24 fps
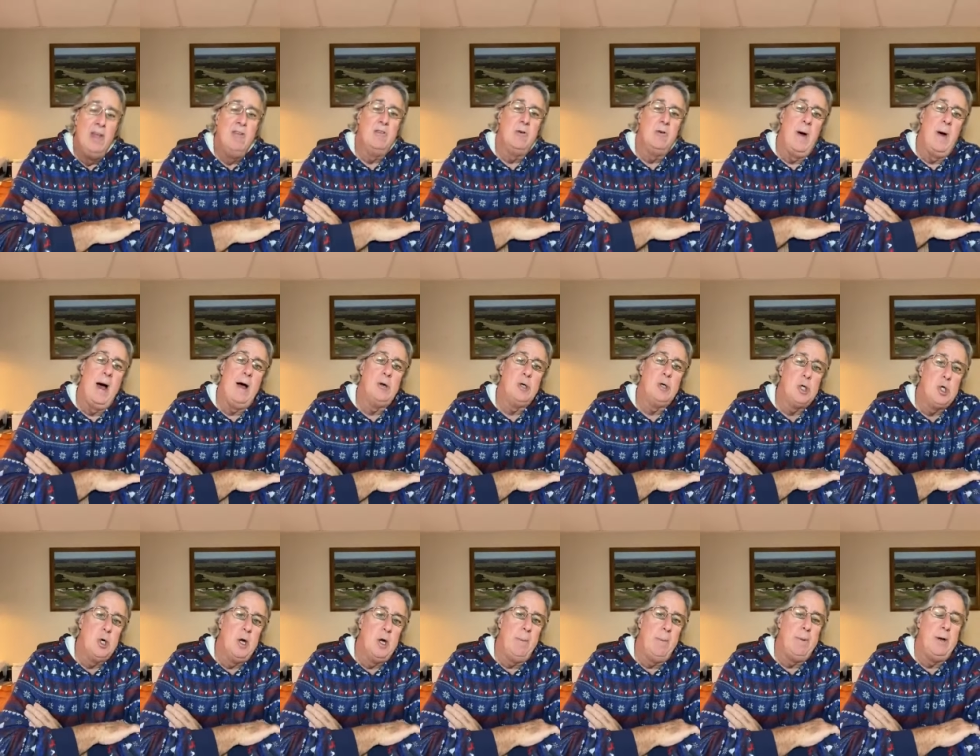So how
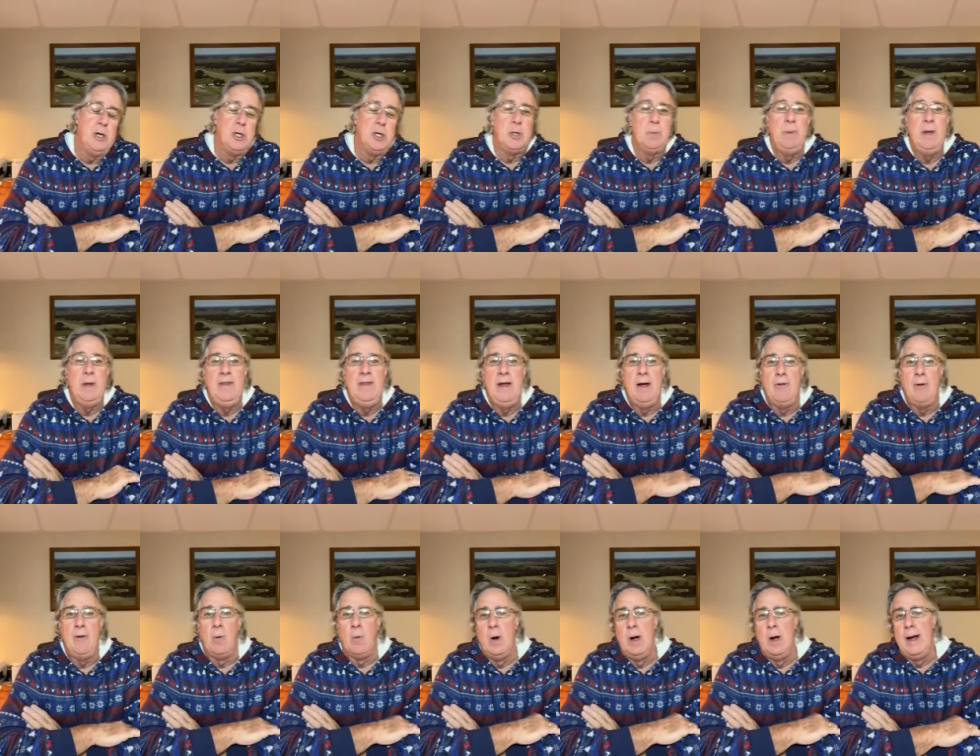should it be? It should be the
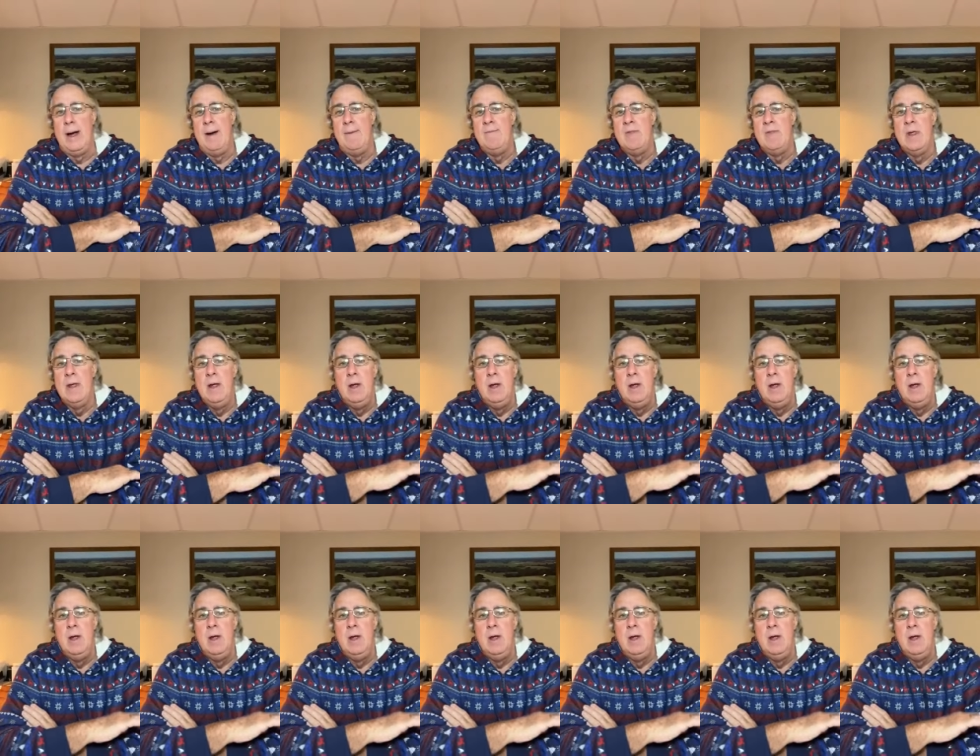other way.